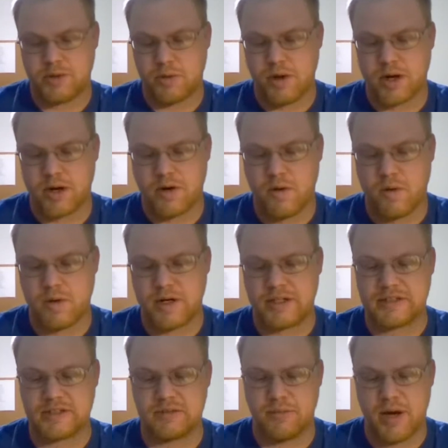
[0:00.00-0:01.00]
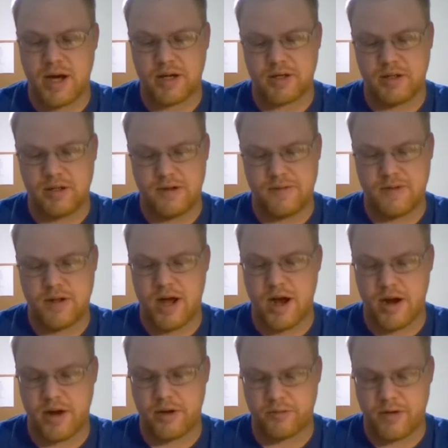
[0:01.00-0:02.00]
short course model,
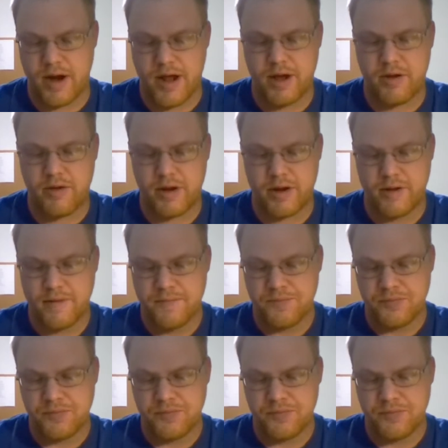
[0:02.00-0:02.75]
on-road,